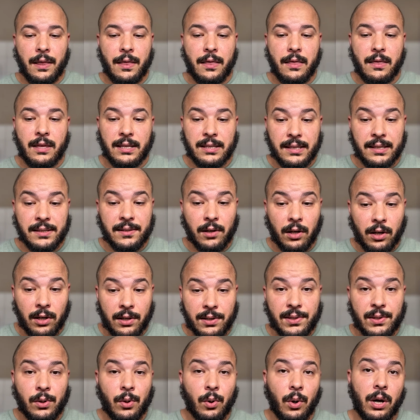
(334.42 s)
This is
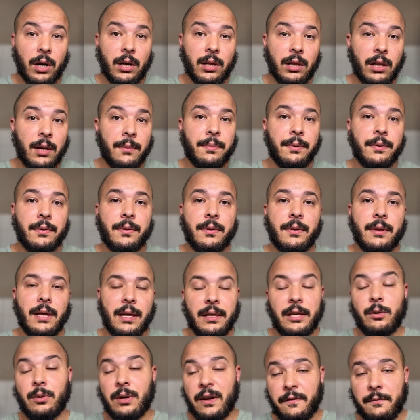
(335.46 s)
also a club, and
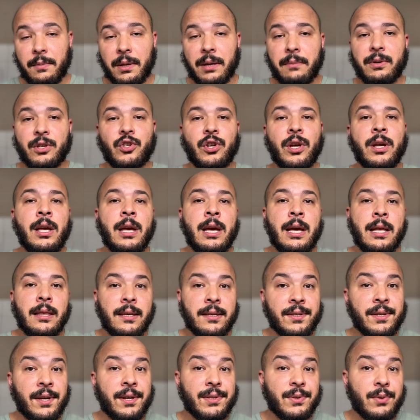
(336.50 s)
they do have a big budget. This
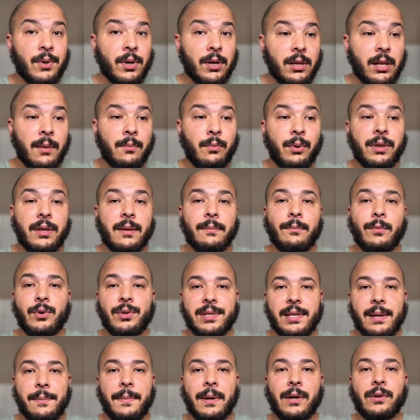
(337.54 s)
is also a club with the
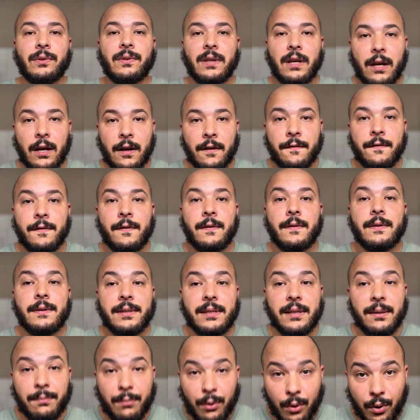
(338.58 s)
most amount of
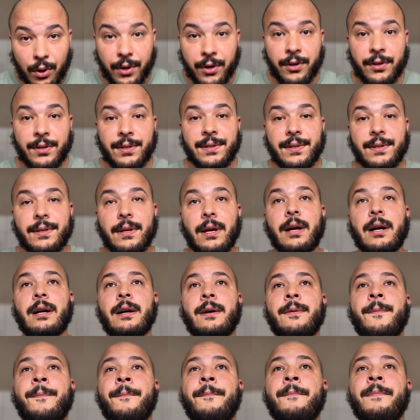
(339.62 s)
supporters.
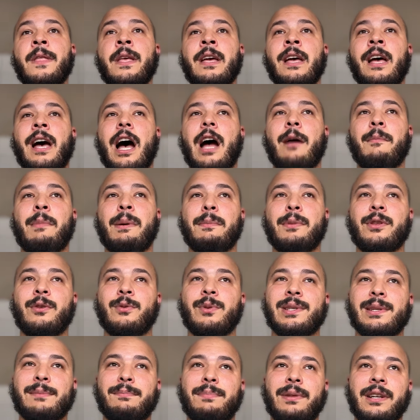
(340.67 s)
I remember there
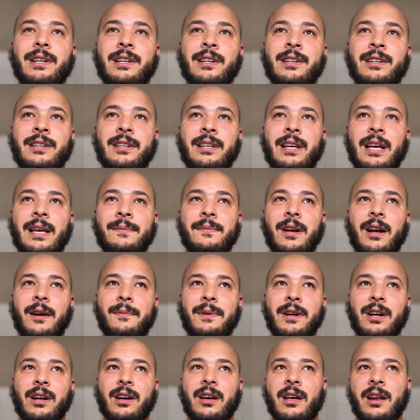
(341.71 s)
was a player,
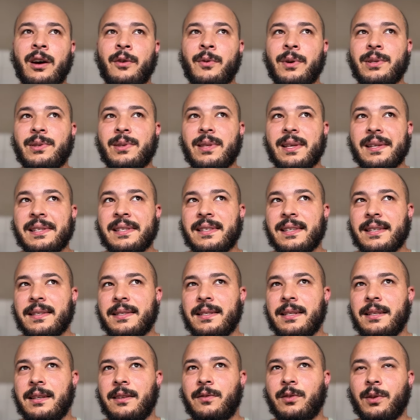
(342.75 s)
Amir Karawi, in
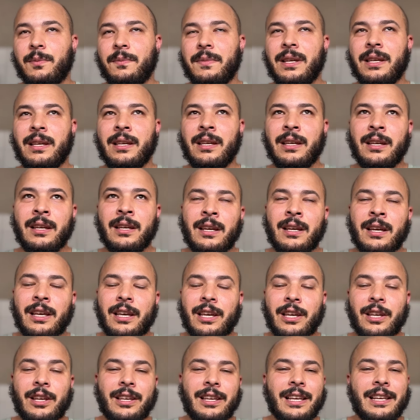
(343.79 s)
2016. He told me,
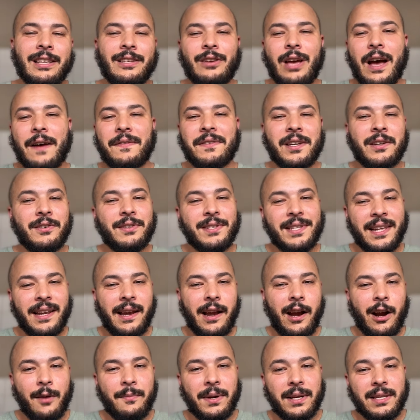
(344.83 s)
you have to understand
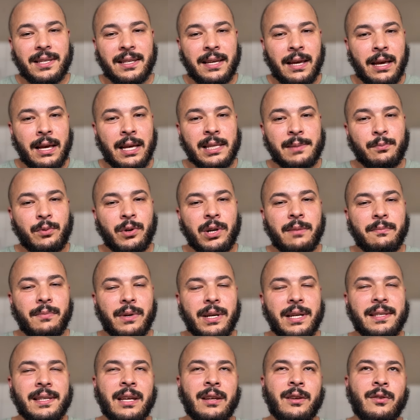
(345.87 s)
Arabic to get his point, but
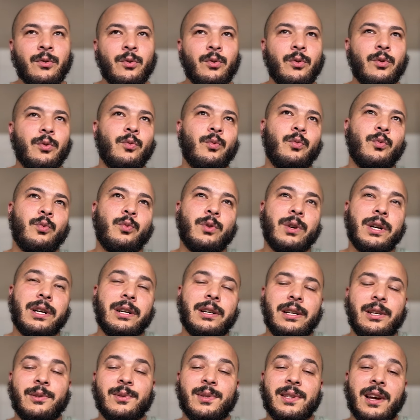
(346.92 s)
he said,
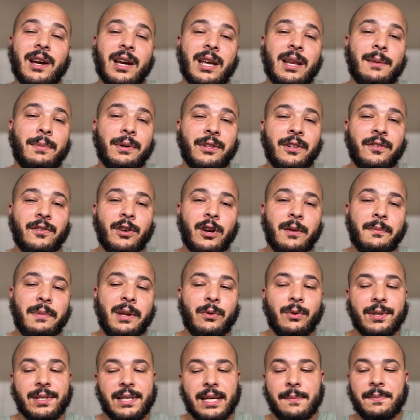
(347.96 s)
he was talking about the derby
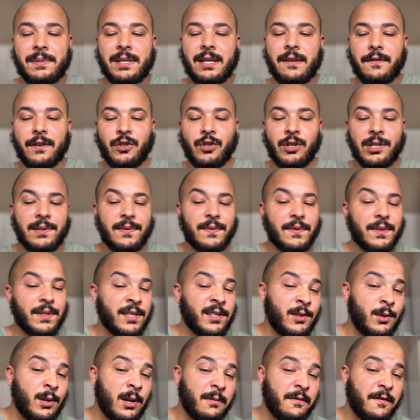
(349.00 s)
where it's MC of Algiers
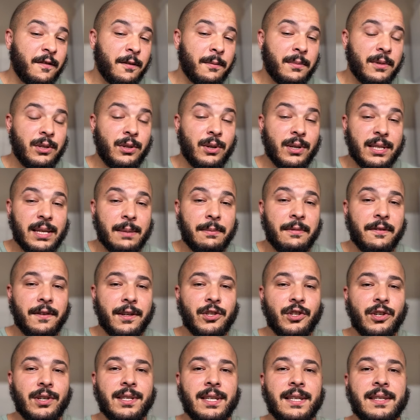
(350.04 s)
versus USM of
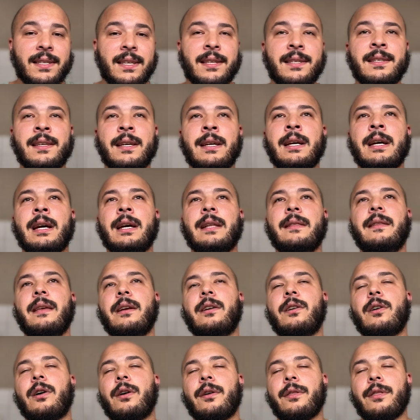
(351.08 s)
Algiers. He says they
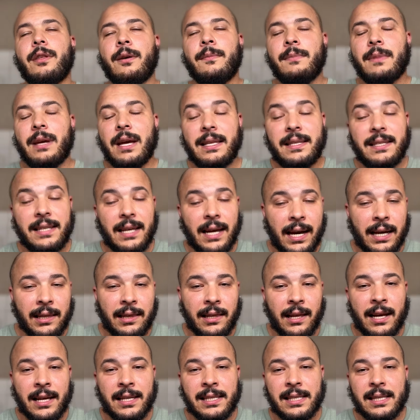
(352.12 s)
call them Ittihad
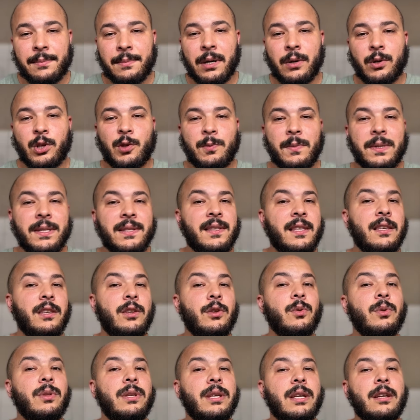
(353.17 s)
al-Asima, which means the
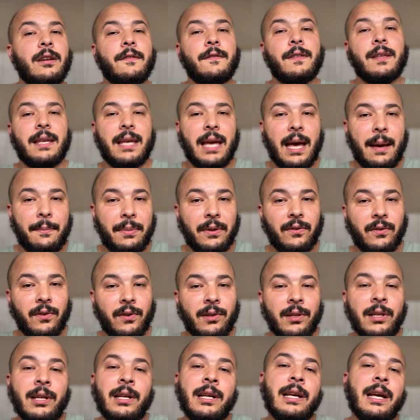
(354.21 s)
union of the
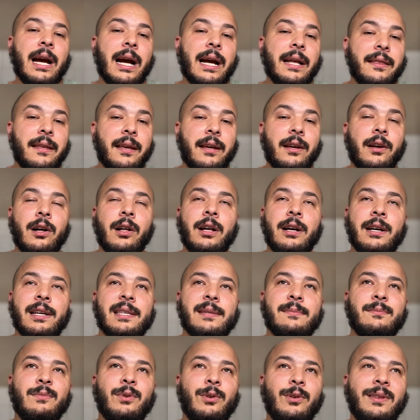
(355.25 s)
capital, and they call
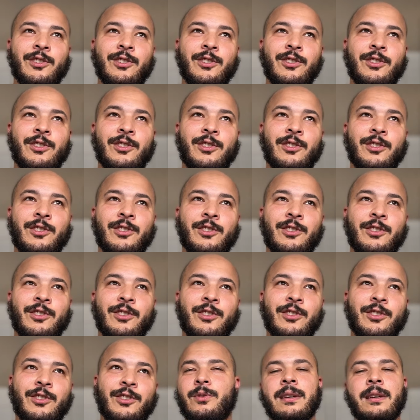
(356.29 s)
us Mouloudiyyat al-Jazair,
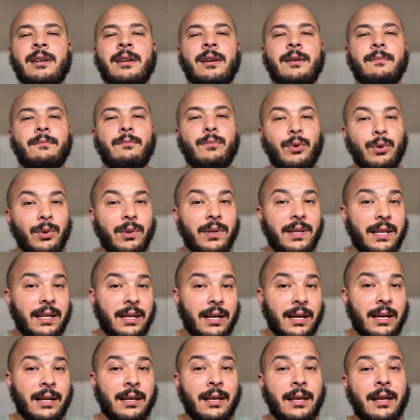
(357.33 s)
which is
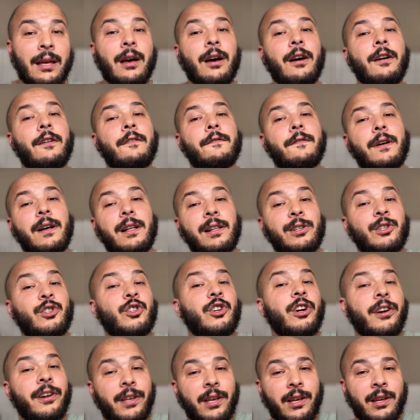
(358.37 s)
Mouloudia of
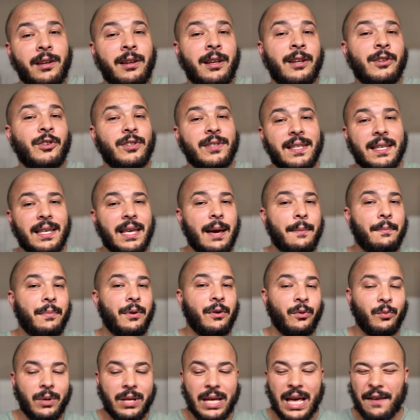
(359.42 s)
Algeria, not just the
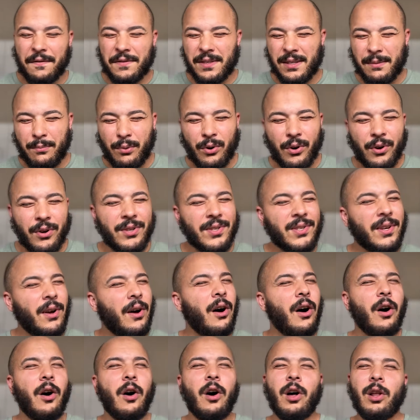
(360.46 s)
capital. We have supporters
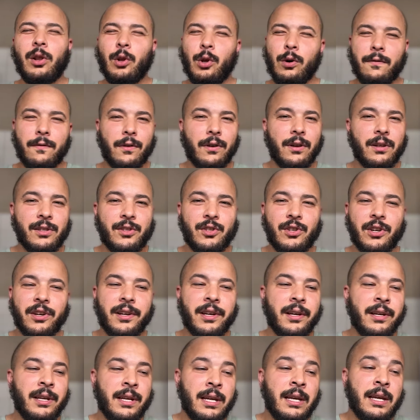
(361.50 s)
all over
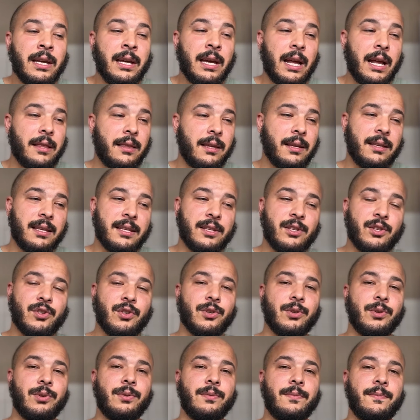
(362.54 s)
Algeria, and I think it's
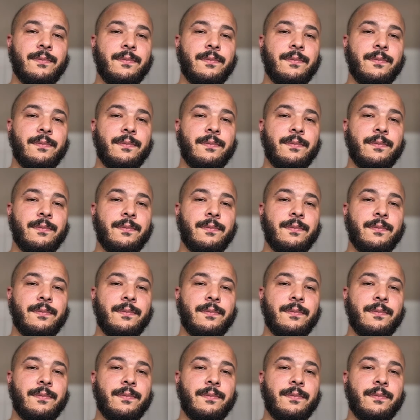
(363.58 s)
true.